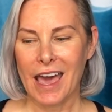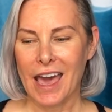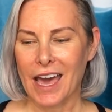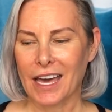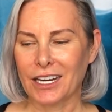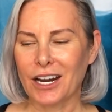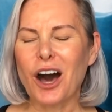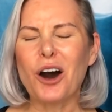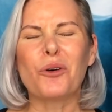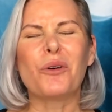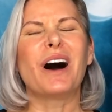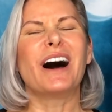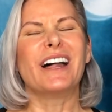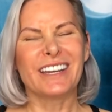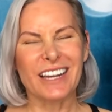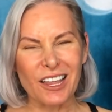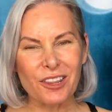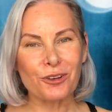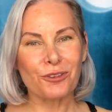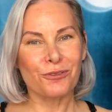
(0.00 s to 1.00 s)
And oh,
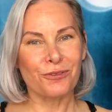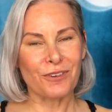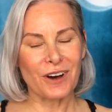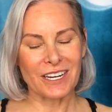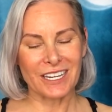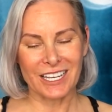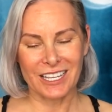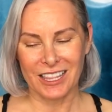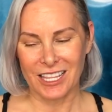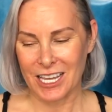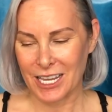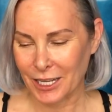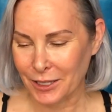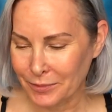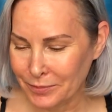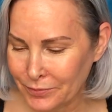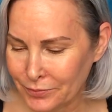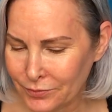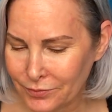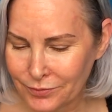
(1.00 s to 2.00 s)
another funny thing,